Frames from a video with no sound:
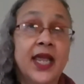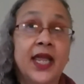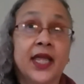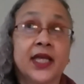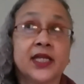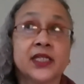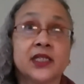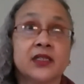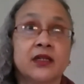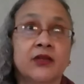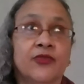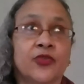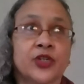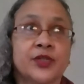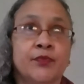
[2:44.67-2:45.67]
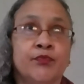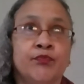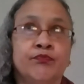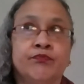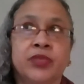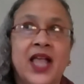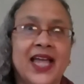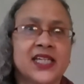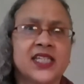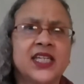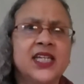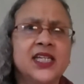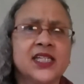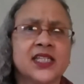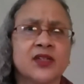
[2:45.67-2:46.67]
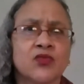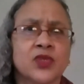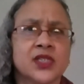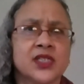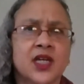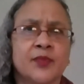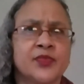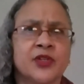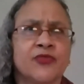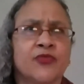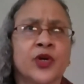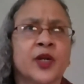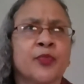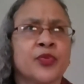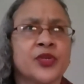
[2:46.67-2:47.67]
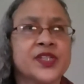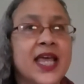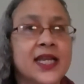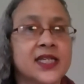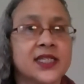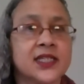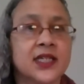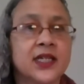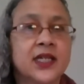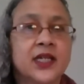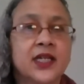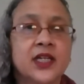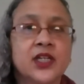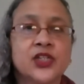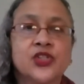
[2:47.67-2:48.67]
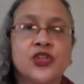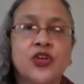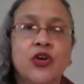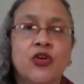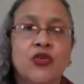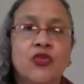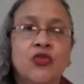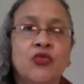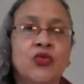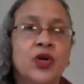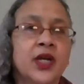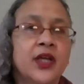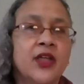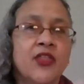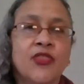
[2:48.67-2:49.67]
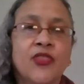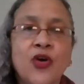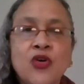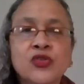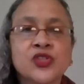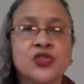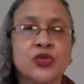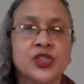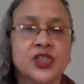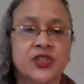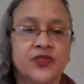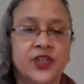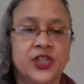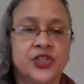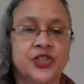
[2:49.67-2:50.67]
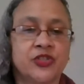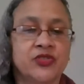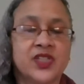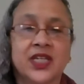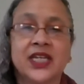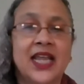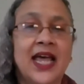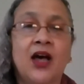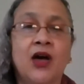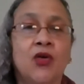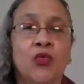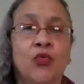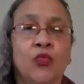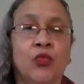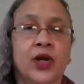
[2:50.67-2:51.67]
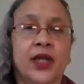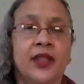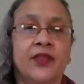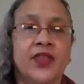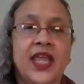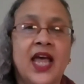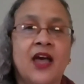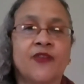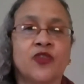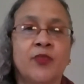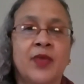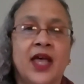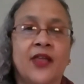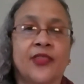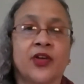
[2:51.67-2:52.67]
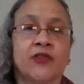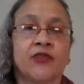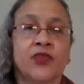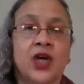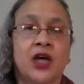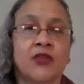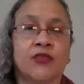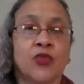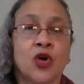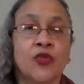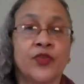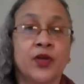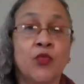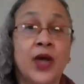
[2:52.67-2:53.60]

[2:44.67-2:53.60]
And for Black teens, it was up to 40%. So those sorts of issues, and now in the aftermath of Roe v.